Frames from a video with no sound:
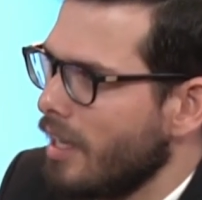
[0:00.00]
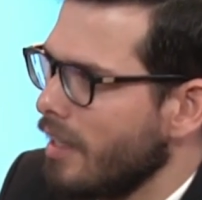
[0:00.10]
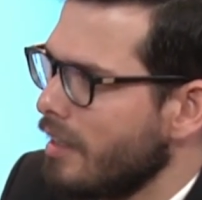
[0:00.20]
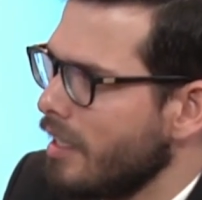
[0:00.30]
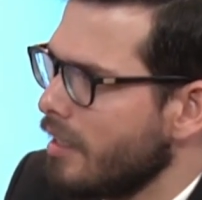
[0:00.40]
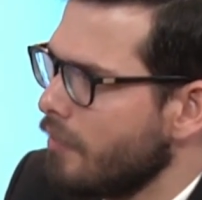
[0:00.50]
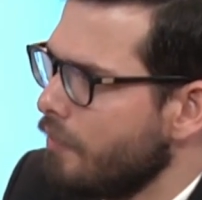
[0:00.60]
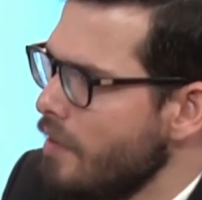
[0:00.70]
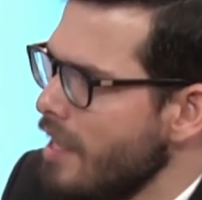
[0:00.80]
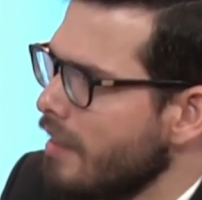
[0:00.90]
I think
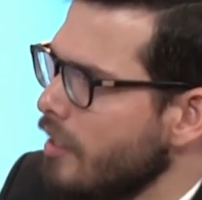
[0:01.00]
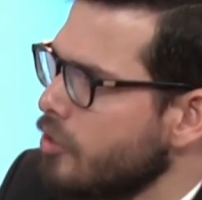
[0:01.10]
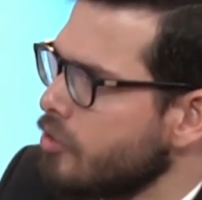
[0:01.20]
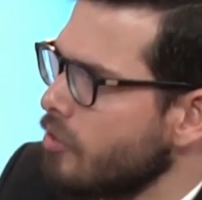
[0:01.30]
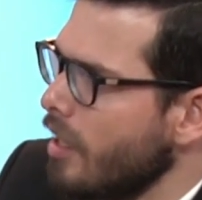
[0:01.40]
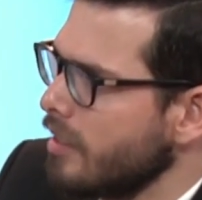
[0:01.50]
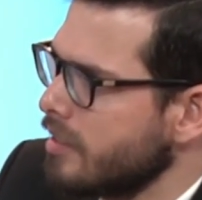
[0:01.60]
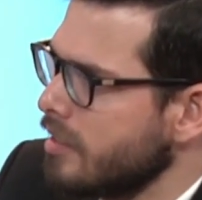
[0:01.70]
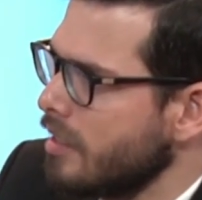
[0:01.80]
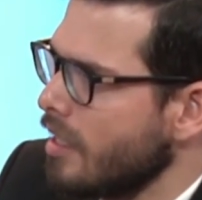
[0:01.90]
faith and
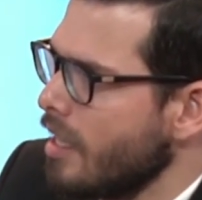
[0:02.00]
trust.